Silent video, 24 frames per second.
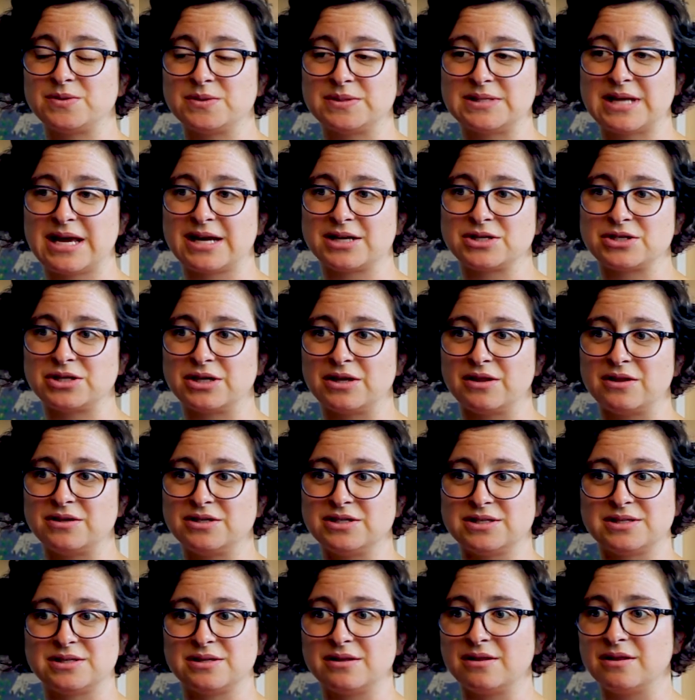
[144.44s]
was actually
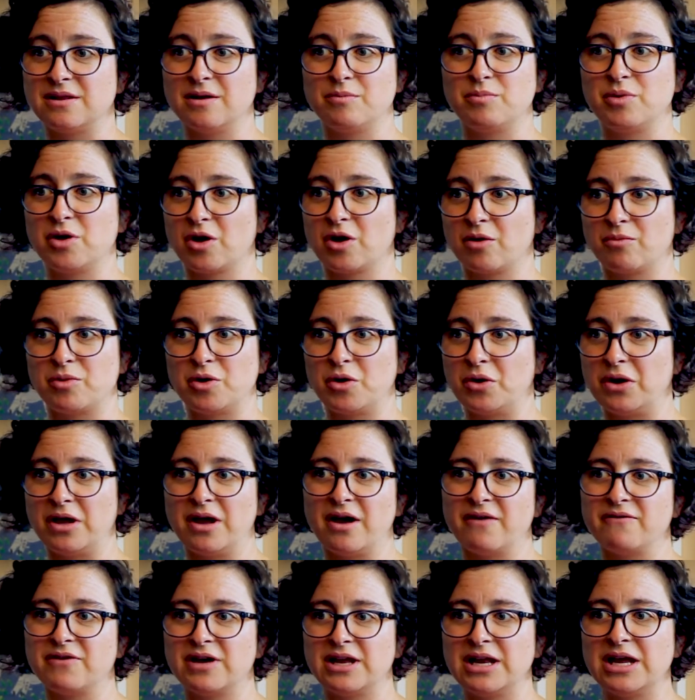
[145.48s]
just the pure
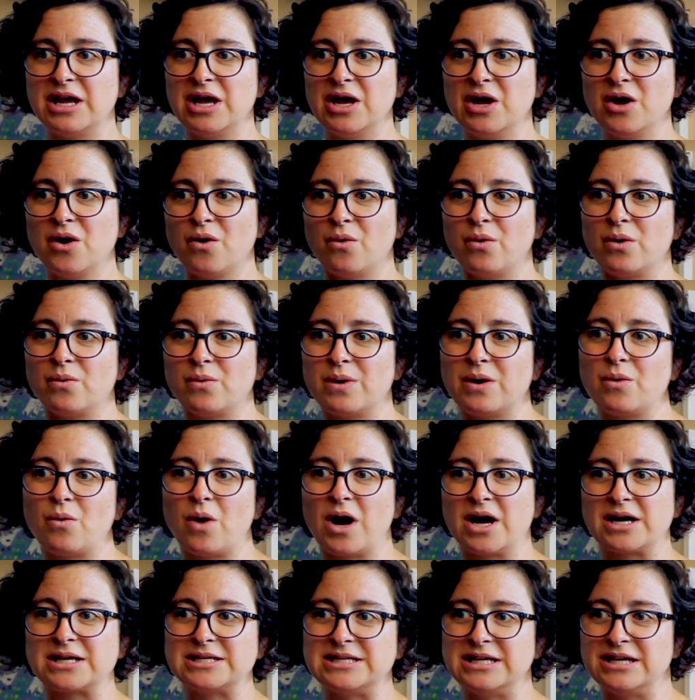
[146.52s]
beauty of it. When we
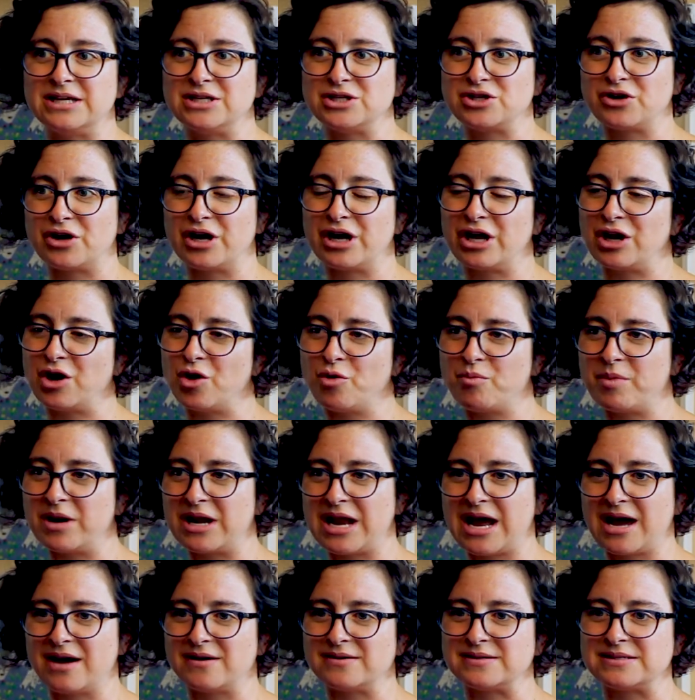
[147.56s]
walked in during an
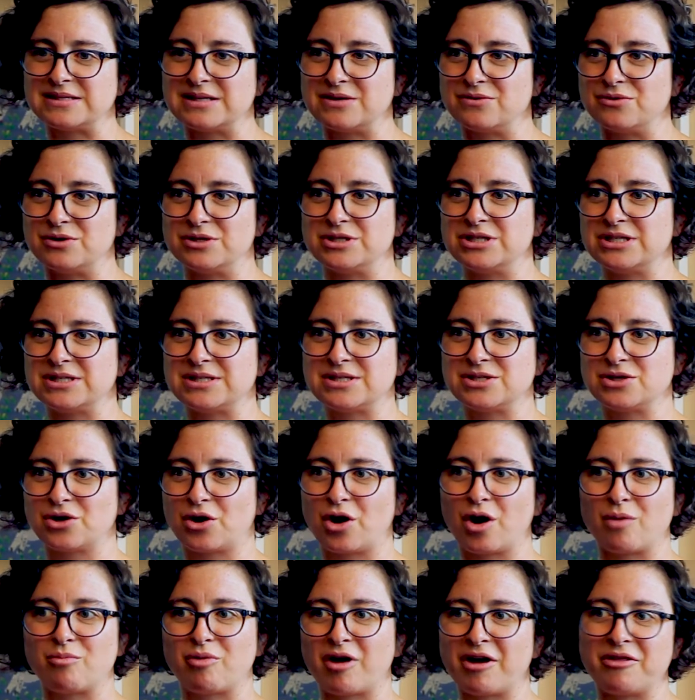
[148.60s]
open house, it would just
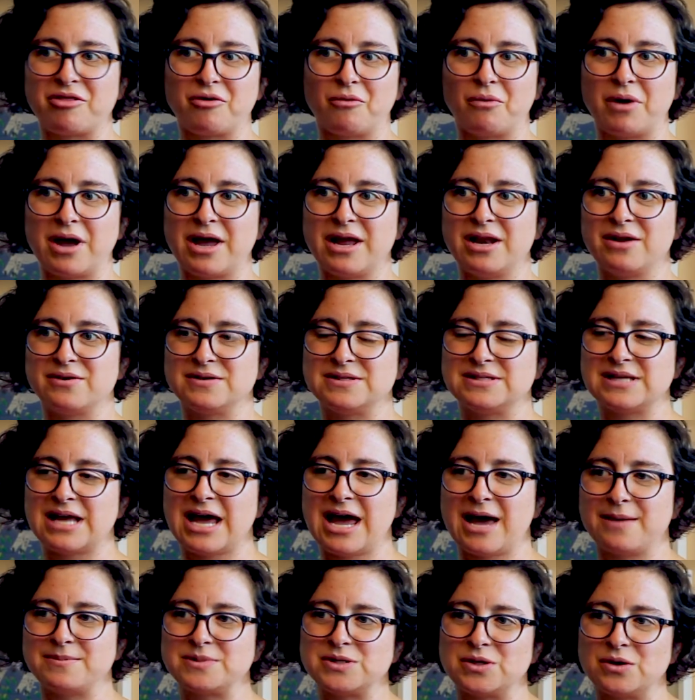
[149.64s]
took our breath away. And it was an
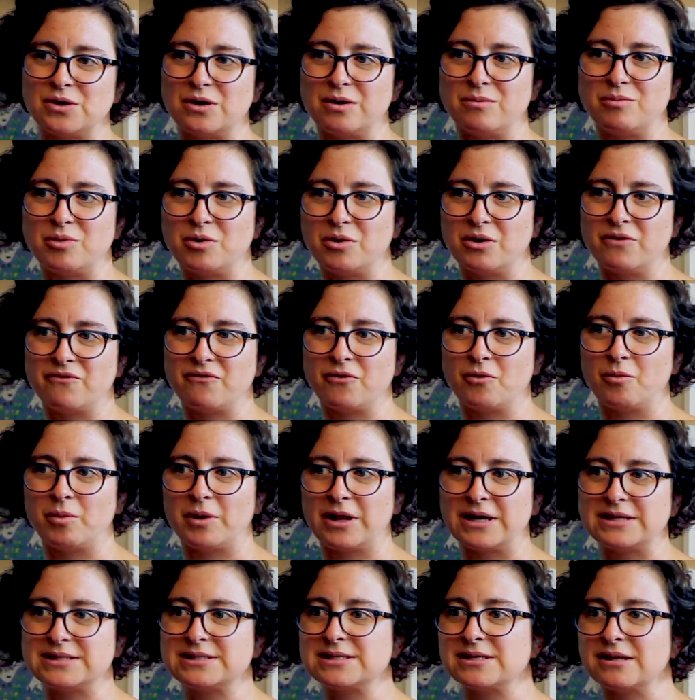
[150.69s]
absolutely beautiful
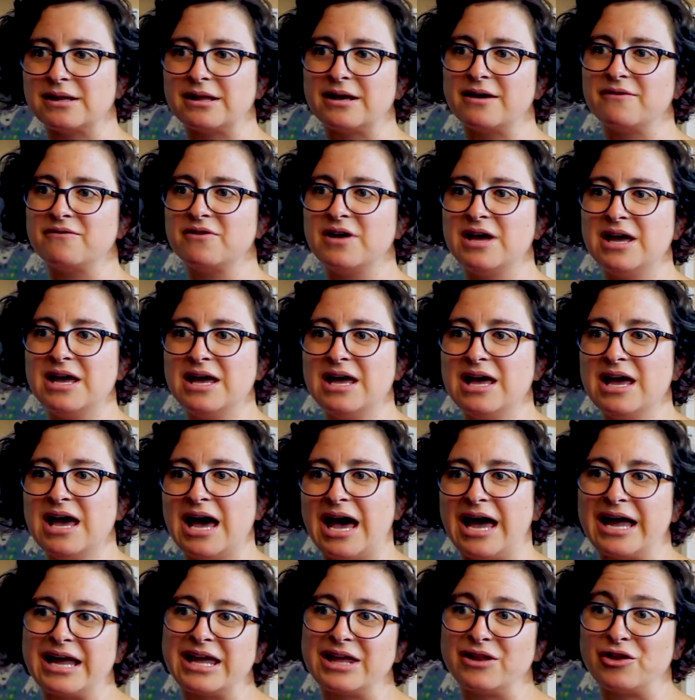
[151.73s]
place to
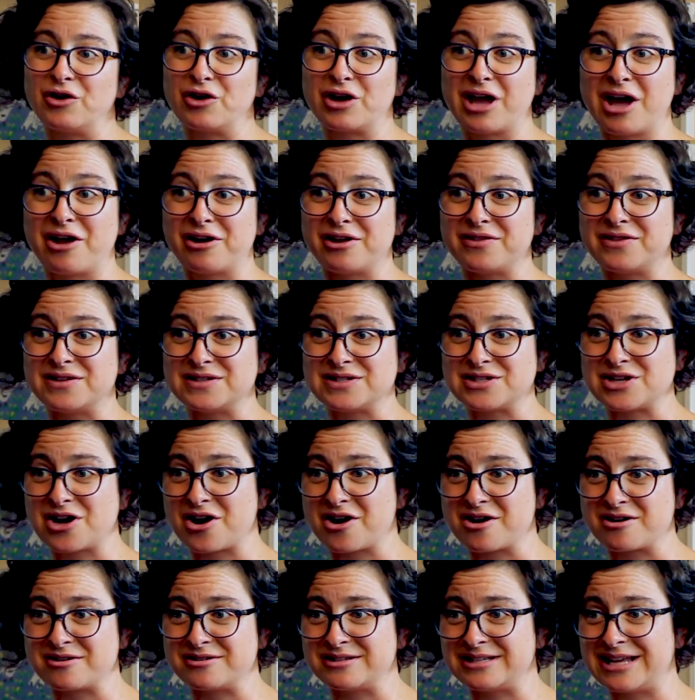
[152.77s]
live. I can look out at the
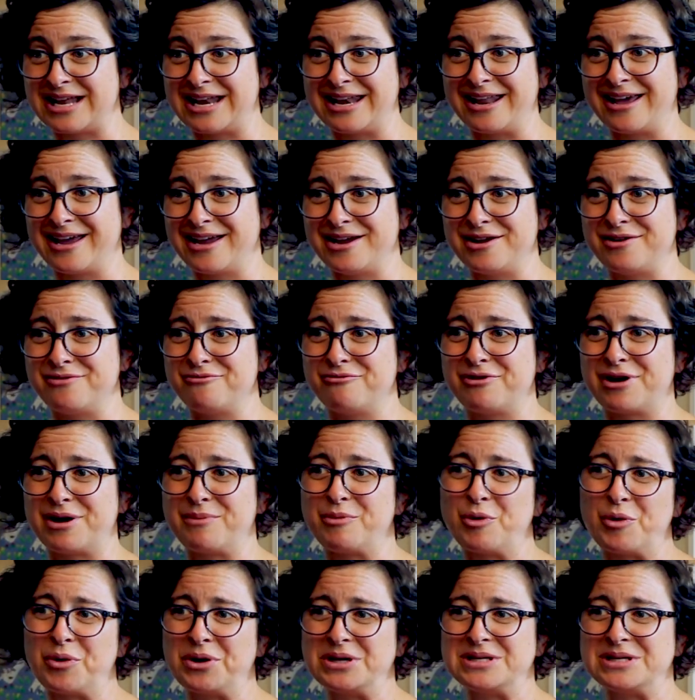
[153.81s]
stars at night when I'm going